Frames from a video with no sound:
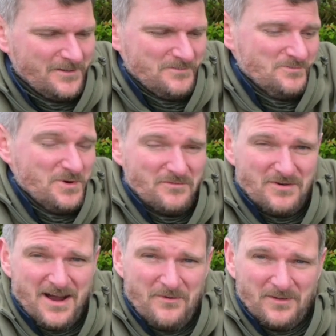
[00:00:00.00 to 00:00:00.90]
move
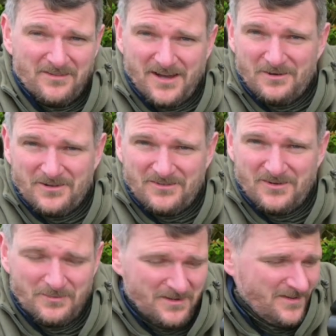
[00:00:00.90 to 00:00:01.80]
around with, go
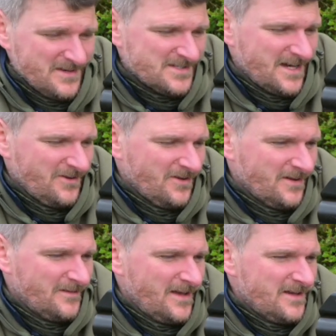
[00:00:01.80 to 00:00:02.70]
hunting with, and this, that and the
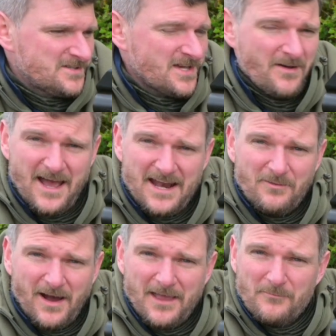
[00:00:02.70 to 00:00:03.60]
other. So
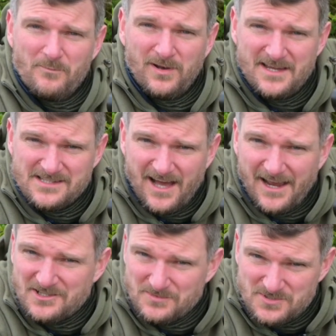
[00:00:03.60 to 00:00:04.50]
anyway, please
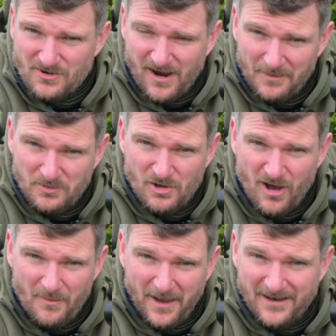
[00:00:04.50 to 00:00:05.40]
like, subscribe,
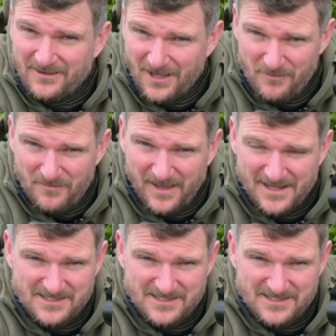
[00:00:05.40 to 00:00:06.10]
comment, don't forget